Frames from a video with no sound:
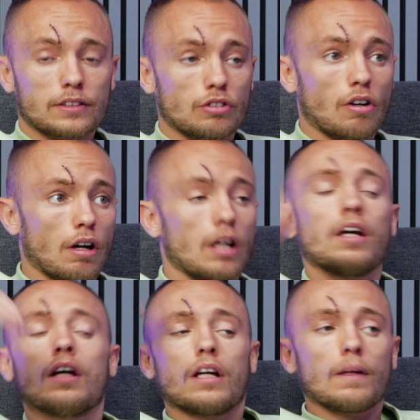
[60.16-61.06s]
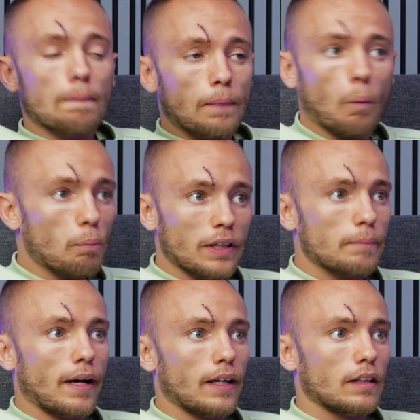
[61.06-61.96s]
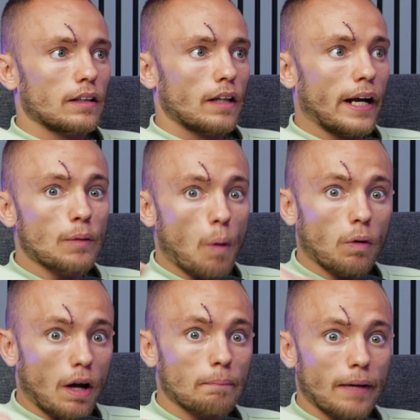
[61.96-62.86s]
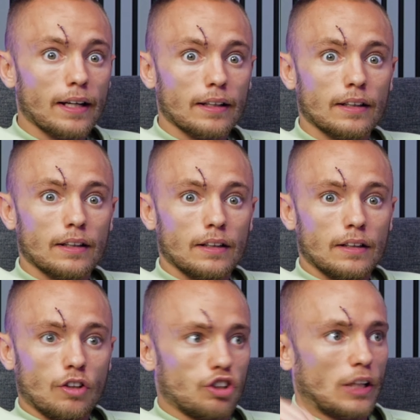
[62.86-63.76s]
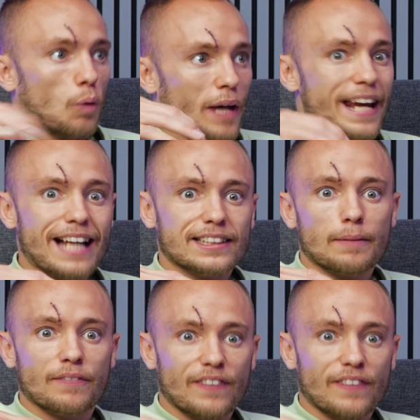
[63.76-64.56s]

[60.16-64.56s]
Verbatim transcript: to Grant. Don't bring him back, and he won't come back. Yeah. Because I don't get that same